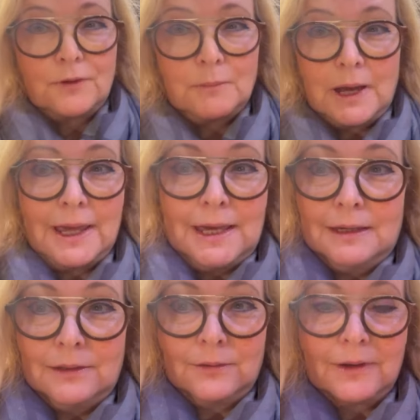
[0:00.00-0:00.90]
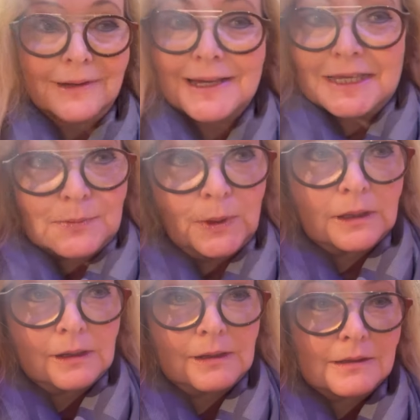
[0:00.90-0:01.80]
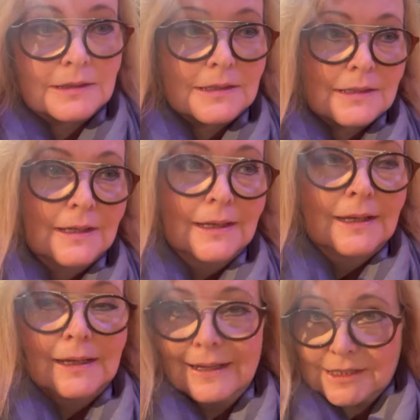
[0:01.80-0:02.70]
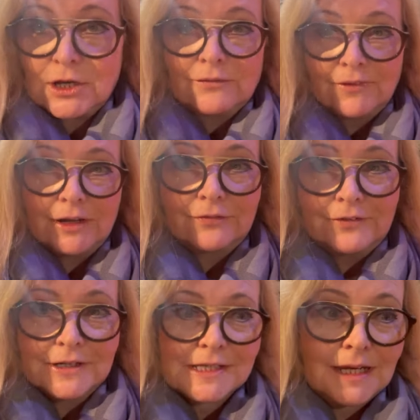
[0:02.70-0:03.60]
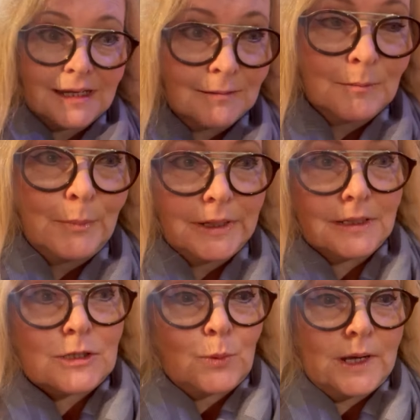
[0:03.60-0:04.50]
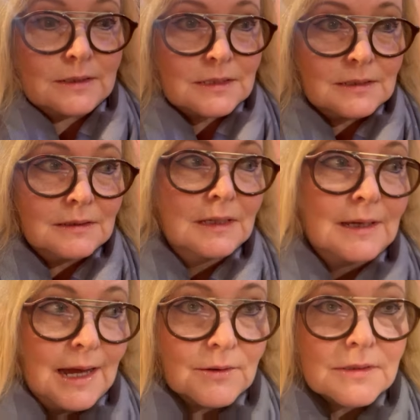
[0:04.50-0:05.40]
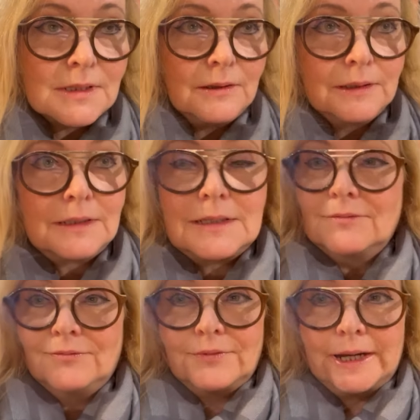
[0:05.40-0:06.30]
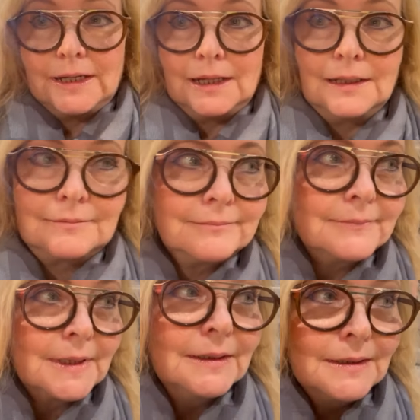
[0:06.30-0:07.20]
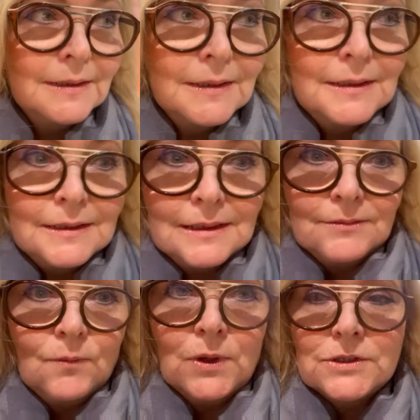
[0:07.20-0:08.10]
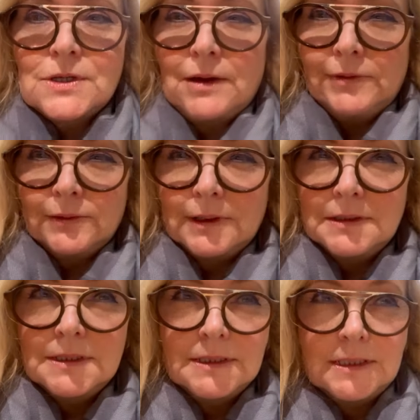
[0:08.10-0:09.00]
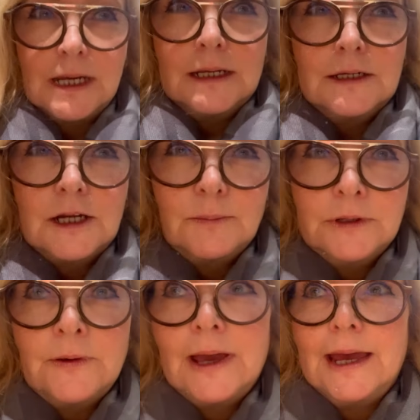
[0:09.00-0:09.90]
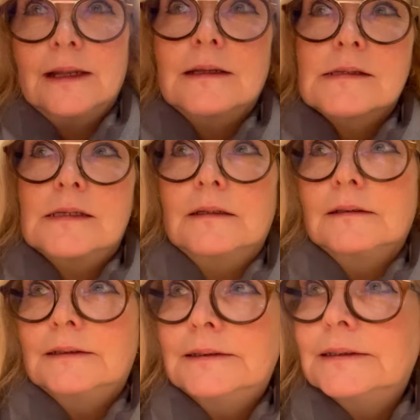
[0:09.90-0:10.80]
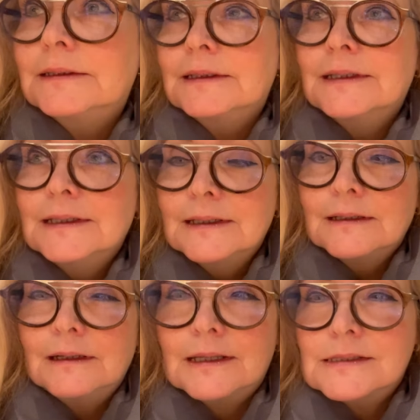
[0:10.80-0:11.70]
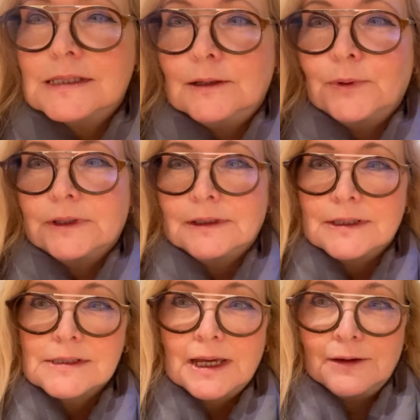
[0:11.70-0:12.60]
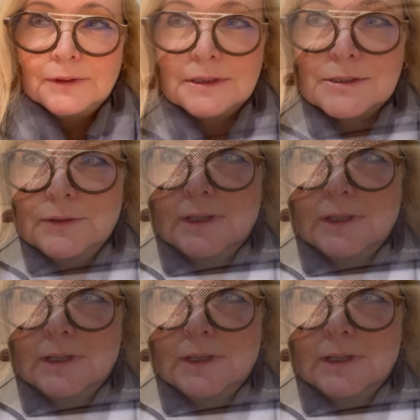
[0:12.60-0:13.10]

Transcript: for my hair, you guys, because it's gone very frizzy, but it's wet outside, rainy. Want to have a look at JW Anderson. Let's see what the discount is on